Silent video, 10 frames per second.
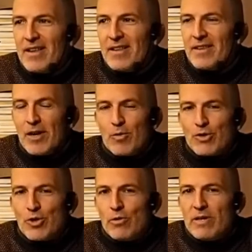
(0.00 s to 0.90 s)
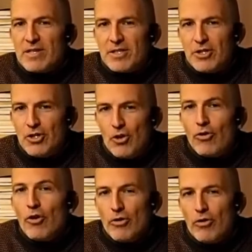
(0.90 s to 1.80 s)
that was always a
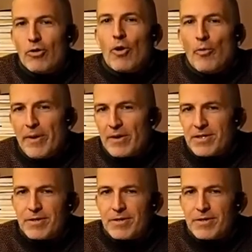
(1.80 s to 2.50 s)
no-go, because